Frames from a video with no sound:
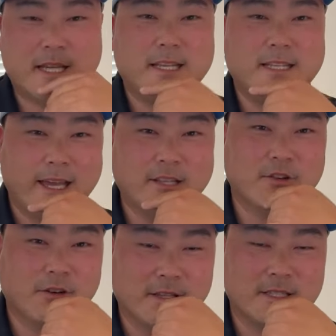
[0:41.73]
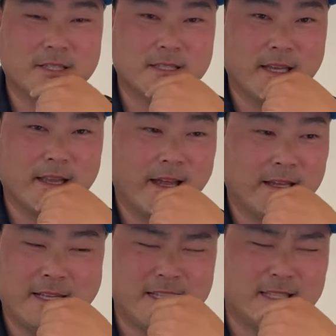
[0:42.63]
danger, let's just say that.
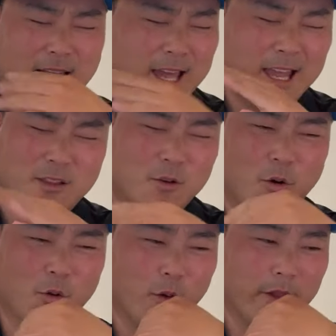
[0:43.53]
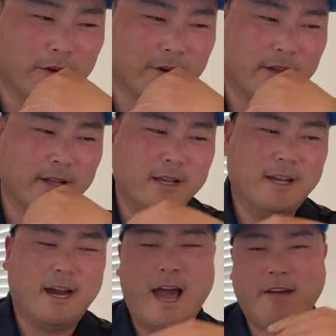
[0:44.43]
And I hate the cold weather.
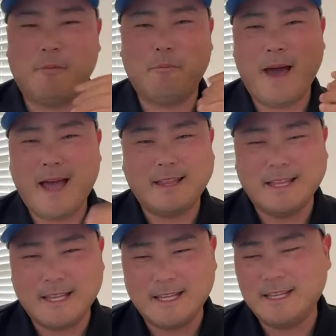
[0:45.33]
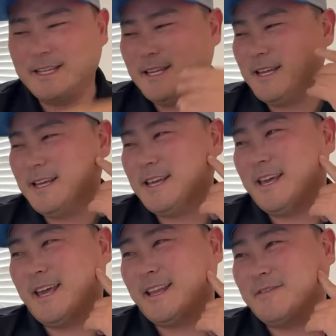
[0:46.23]
I have a bad knee,
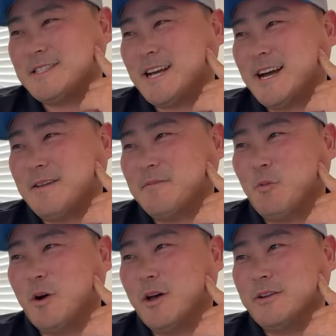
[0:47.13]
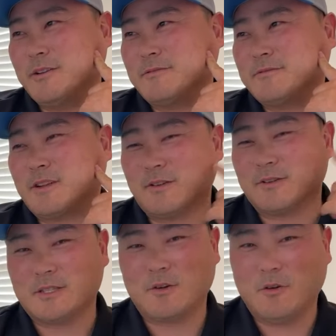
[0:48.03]
and every time the weather
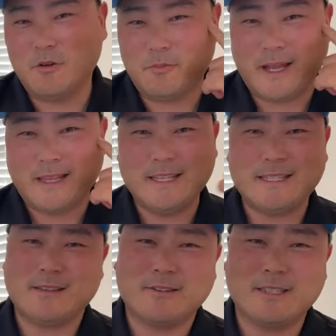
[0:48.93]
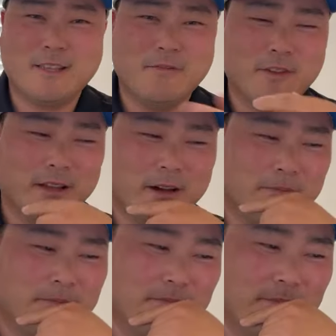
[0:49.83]
turns cold, my knee starts stiffening
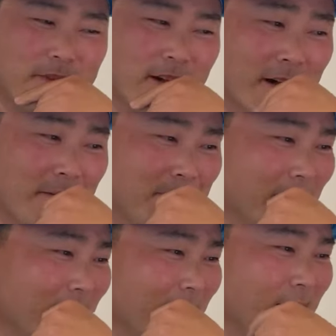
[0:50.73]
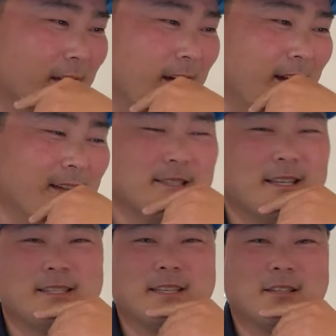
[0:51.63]
up. I guess
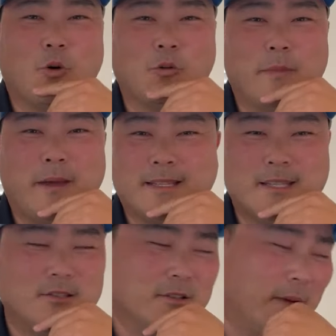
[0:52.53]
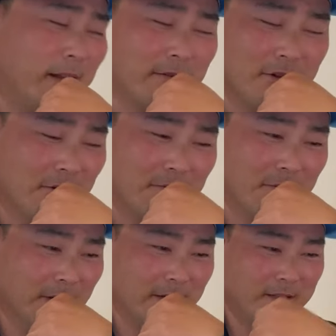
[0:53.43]
that's an old man syndrome, I don't know.
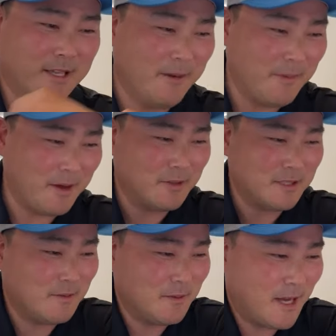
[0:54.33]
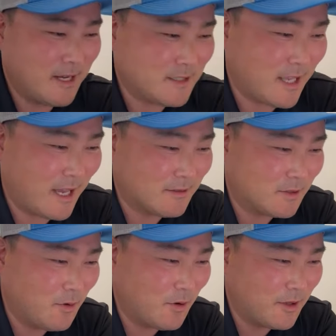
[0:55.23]
But yeah, man, what's up, guys? How's
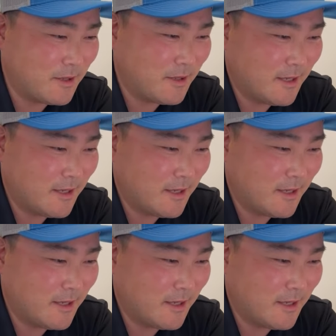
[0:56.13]
it going?